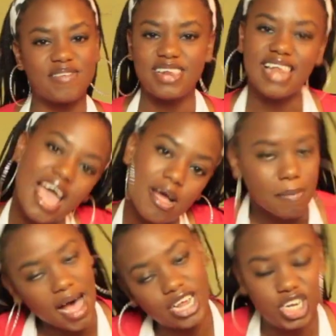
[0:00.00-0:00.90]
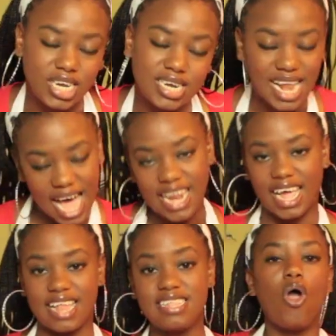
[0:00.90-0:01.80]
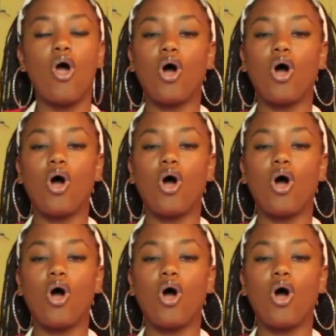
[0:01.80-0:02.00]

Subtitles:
you like my shenanigans.